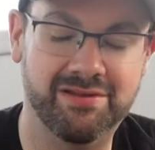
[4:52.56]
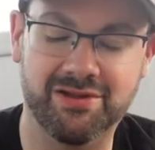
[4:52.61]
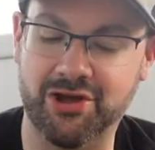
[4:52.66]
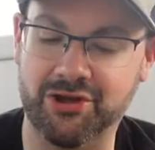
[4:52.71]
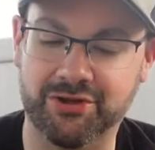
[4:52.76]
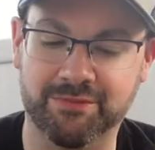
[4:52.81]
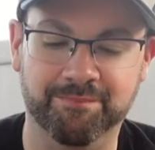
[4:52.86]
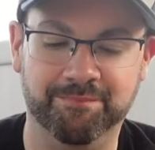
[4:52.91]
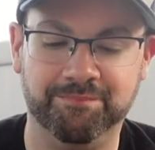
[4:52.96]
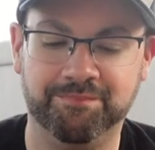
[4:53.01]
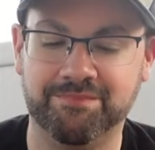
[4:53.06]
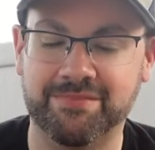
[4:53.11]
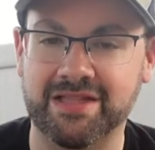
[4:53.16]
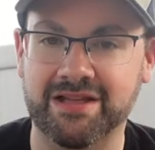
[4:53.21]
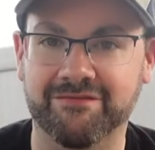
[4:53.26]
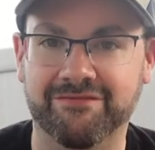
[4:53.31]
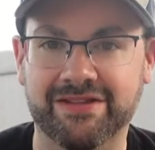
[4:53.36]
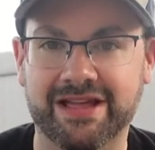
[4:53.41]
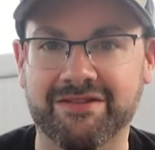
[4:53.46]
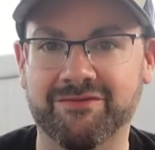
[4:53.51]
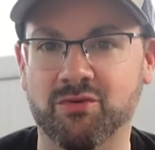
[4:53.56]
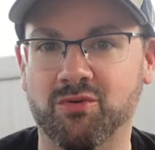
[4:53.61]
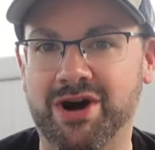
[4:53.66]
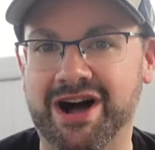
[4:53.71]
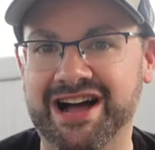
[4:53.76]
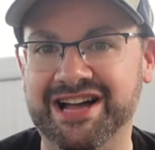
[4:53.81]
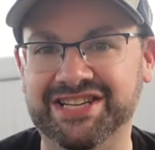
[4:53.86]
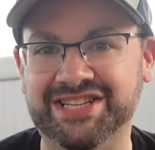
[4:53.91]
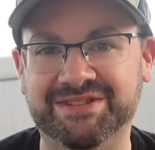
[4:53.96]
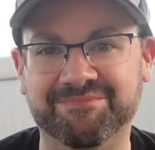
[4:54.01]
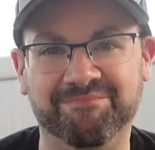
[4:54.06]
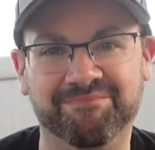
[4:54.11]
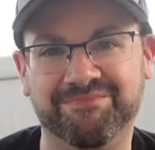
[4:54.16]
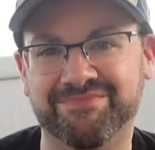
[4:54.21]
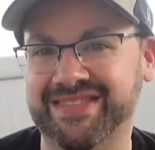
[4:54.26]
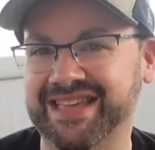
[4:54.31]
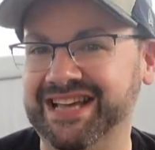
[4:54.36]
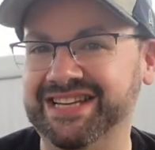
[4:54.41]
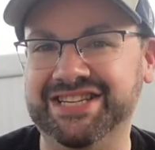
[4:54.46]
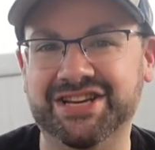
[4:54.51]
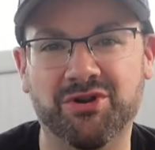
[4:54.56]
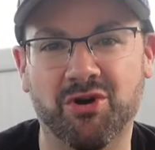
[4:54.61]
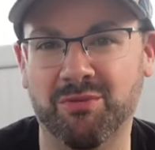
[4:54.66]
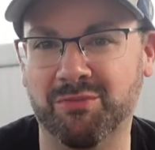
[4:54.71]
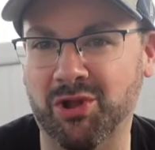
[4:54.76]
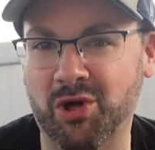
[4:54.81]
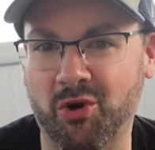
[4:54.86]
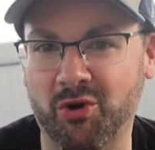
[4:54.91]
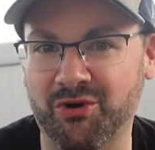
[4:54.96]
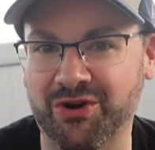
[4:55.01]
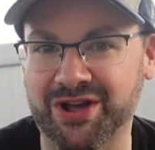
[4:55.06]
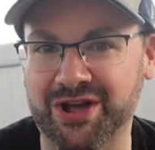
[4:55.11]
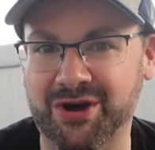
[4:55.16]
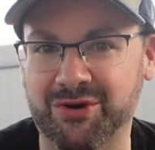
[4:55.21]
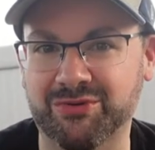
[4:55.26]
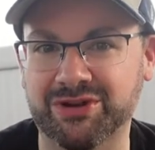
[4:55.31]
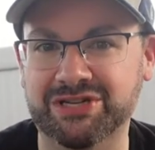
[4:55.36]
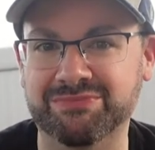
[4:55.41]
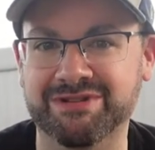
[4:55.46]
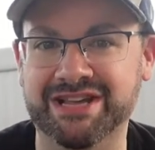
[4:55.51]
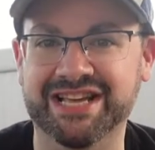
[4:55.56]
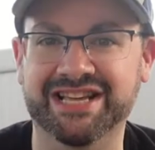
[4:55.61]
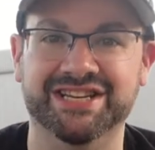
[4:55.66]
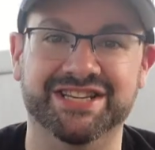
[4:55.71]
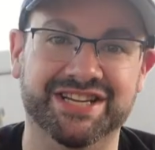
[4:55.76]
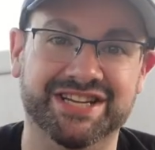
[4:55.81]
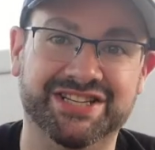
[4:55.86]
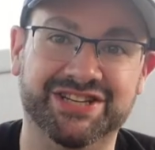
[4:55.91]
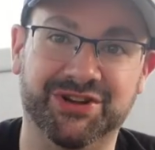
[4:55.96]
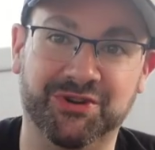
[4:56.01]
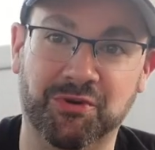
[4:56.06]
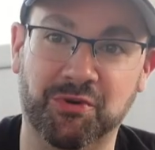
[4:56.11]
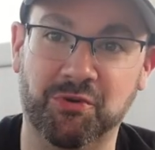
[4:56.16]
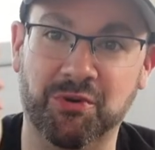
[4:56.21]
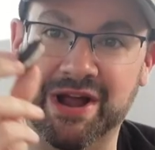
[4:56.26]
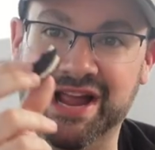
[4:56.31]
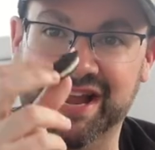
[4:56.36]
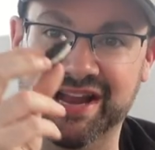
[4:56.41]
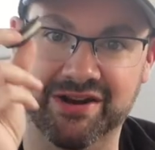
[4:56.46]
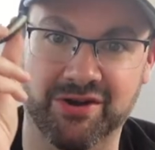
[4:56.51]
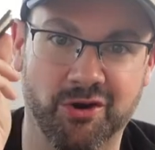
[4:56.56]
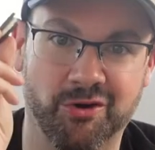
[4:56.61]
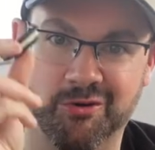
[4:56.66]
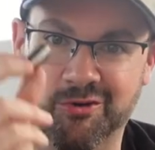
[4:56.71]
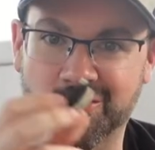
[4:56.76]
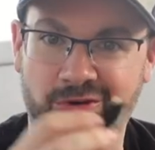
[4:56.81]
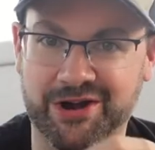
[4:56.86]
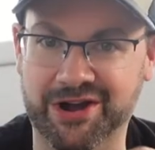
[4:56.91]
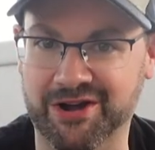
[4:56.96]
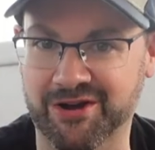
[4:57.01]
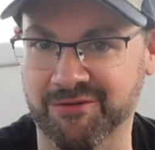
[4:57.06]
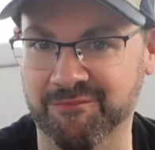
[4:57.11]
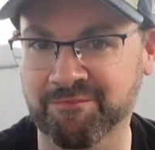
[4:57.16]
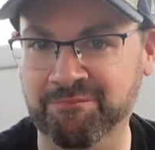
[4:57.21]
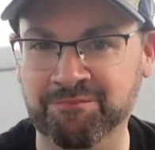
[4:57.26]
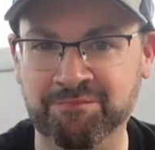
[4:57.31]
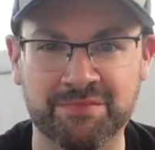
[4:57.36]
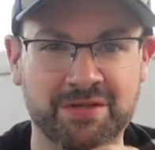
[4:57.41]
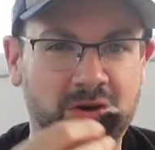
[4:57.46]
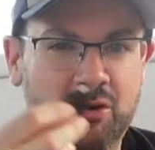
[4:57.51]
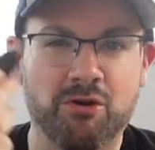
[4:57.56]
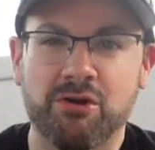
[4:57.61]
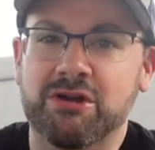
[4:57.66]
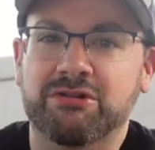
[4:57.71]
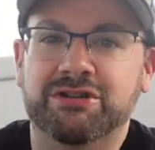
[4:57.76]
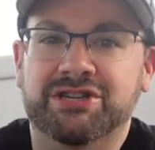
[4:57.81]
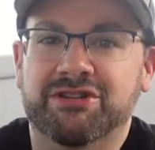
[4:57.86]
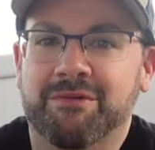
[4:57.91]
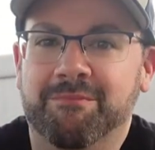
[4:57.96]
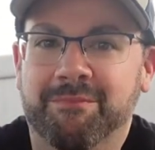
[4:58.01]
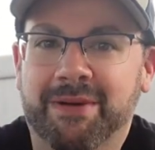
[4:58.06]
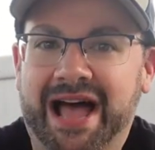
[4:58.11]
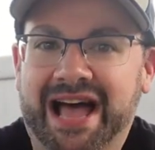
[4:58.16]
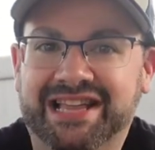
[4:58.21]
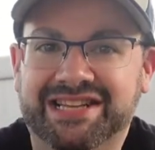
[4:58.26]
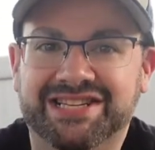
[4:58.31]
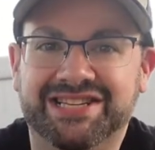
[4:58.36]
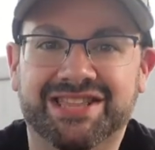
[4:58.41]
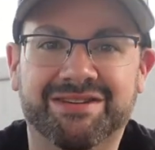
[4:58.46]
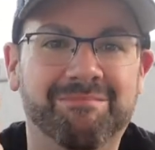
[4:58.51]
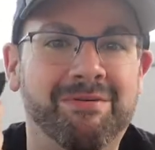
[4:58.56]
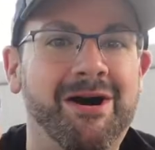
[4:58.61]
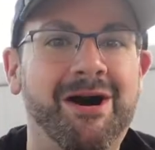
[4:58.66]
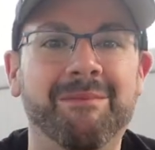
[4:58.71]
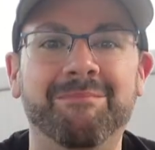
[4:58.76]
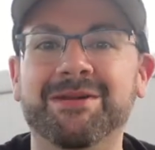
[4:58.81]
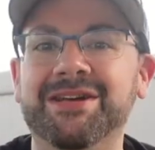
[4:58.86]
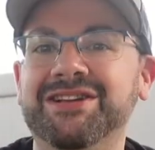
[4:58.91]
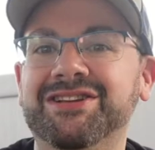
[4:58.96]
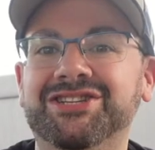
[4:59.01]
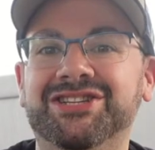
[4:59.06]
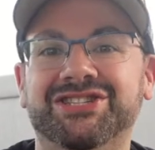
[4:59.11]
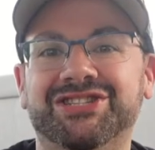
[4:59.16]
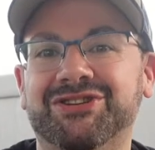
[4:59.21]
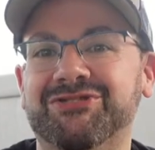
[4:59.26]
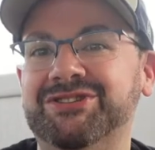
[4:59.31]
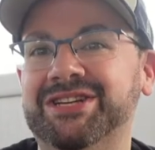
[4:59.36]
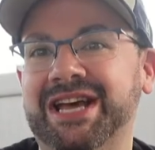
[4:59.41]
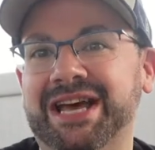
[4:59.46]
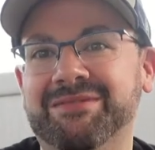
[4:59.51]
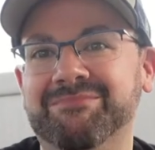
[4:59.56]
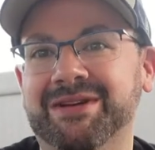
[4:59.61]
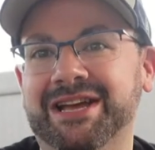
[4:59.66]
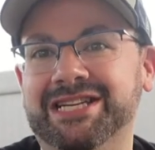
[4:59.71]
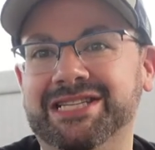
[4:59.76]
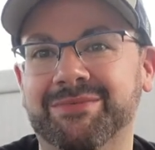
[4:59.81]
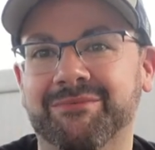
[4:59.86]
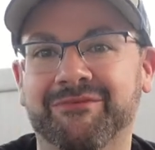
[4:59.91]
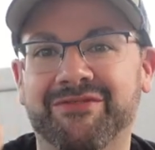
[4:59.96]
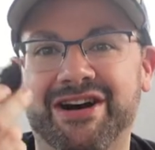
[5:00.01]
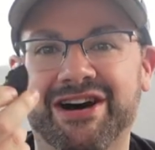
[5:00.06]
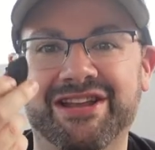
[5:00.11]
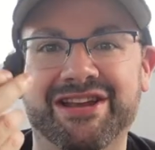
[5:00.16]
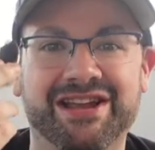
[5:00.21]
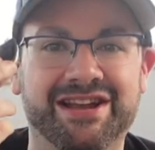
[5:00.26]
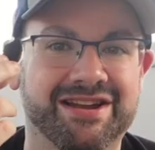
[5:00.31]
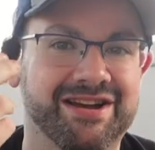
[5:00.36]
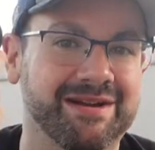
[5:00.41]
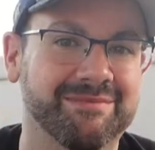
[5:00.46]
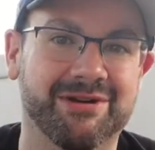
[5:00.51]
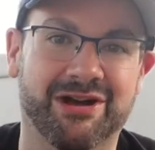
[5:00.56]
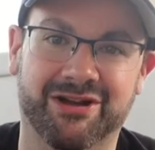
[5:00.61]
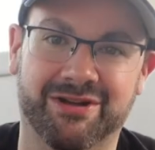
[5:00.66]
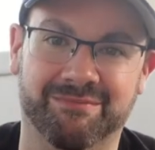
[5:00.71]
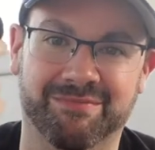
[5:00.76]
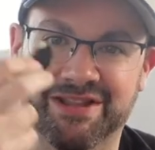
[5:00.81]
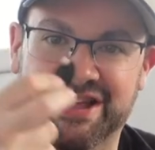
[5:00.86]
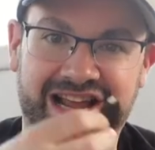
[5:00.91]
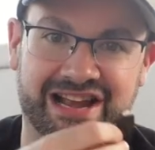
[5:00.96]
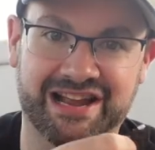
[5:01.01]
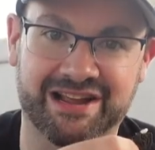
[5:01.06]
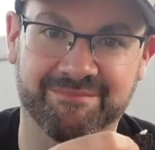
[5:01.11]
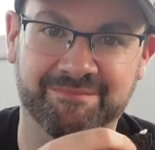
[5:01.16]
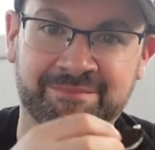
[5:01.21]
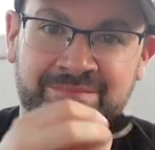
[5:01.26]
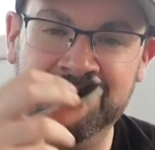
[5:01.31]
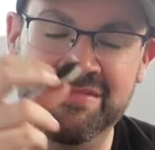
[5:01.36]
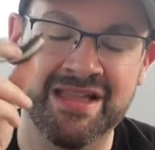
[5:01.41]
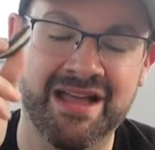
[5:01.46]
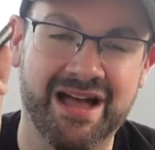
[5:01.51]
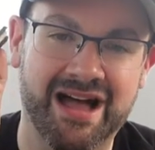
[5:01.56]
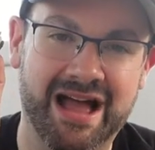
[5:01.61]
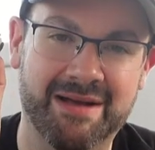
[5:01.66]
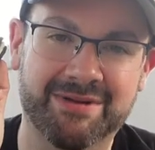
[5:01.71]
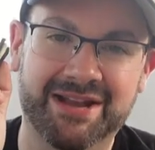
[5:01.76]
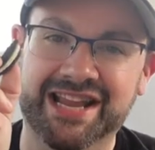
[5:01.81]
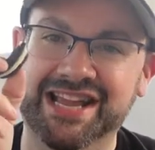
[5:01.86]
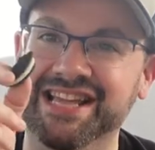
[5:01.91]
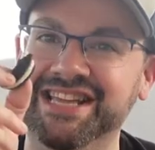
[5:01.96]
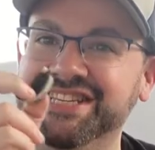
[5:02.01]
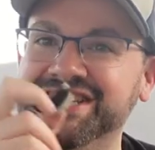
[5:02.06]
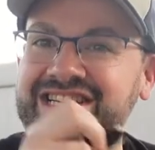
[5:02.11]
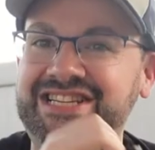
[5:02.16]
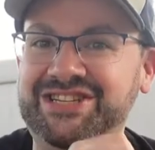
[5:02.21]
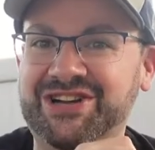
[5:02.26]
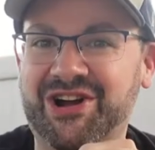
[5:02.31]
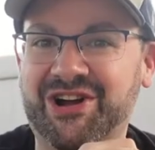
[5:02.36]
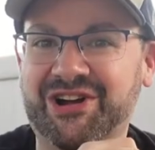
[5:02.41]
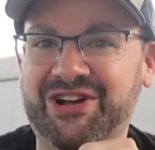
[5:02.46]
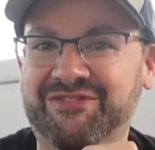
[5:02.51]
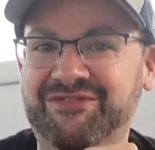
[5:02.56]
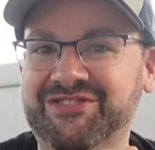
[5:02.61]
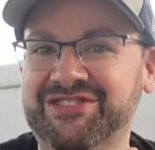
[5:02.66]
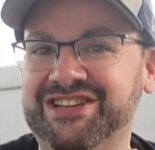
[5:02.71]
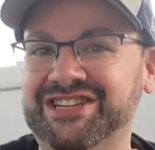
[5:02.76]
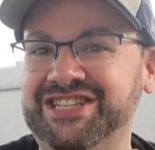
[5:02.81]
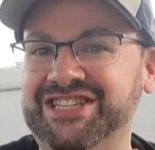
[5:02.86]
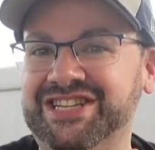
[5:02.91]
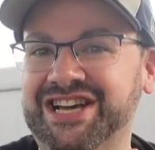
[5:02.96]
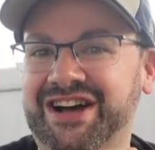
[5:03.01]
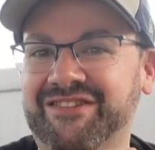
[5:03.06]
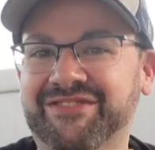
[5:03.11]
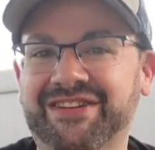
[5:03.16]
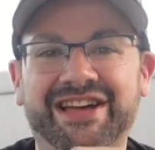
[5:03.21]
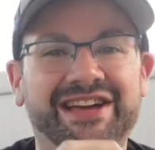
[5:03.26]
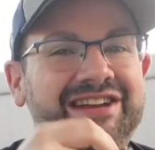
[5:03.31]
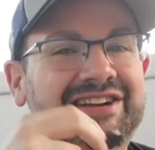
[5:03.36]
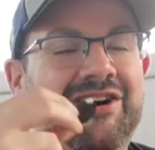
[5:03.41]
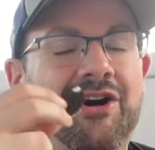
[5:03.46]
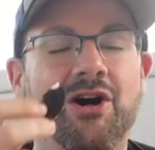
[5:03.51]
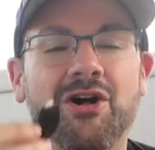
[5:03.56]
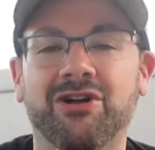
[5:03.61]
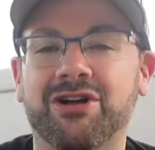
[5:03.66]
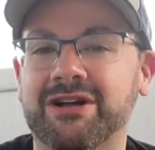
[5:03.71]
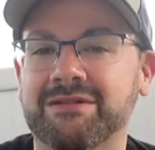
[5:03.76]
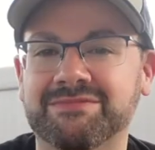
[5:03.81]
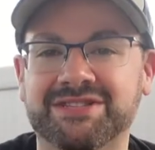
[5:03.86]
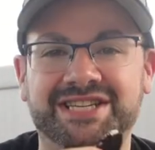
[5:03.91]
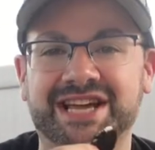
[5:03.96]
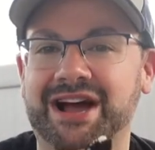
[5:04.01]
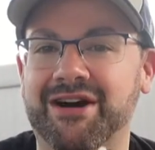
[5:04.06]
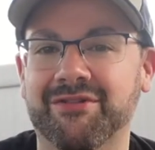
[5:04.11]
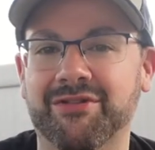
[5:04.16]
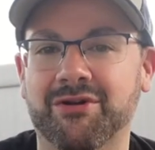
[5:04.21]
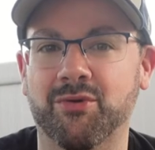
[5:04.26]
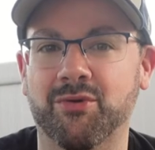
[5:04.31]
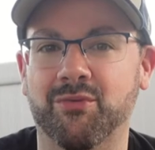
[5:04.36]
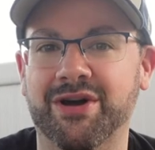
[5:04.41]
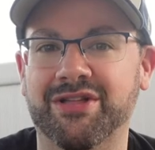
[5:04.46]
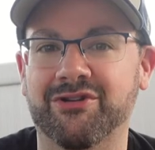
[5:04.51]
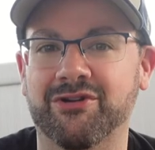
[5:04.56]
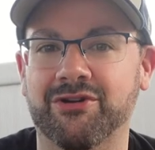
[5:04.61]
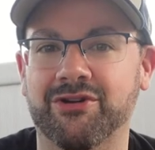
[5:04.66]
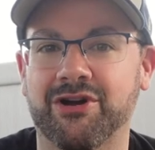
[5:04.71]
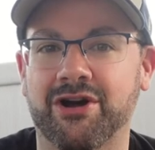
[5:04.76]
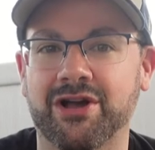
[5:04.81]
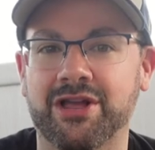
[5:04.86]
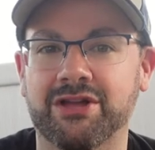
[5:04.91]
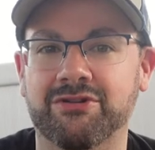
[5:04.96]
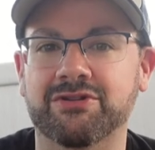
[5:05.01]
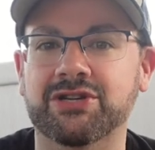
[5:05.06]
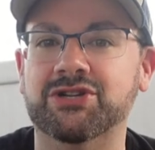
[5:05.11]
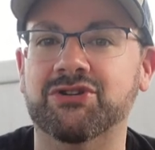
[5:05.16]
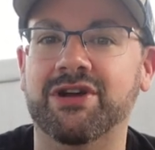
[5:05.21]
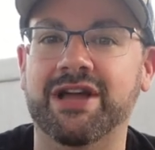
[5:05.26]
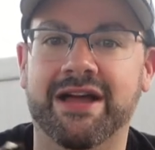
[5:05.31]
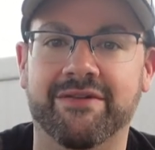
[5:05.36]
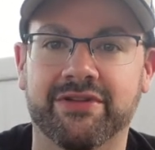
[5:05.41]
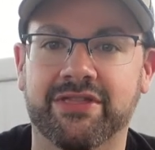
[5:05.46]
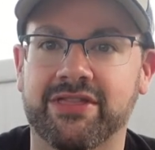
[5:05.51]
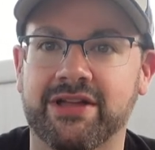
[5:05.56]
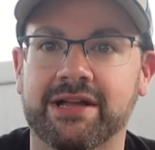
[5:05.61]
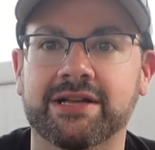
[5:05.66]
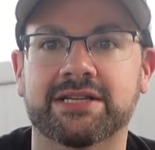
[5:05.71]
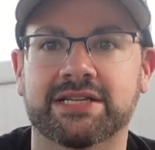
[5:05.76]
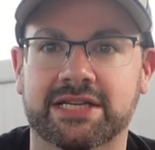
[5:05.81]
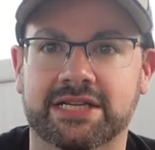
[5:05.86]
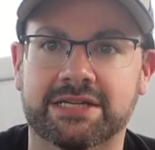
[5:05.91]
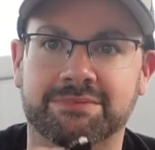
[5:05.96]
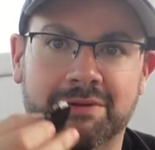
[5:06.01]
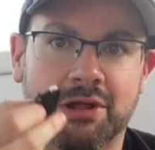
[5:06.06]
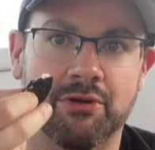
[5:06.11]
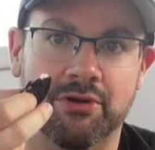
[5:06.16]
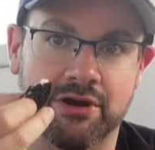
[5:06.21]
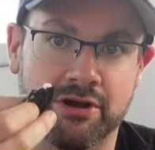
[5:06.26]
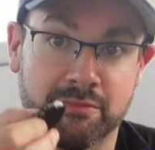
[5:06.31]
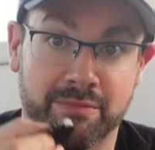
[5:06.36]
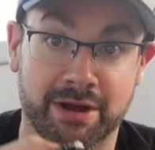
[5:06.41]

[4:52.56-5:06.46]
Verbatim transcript: Look, flavor-wise, it's a normal Oreo, which means it's a great Oreo. Oreos are the best. The popping just goes ahead and makes them fun, and I'm not complaining. I'm an easy target for this stuff. It all comes down, whether or not you enjoy having things explode in your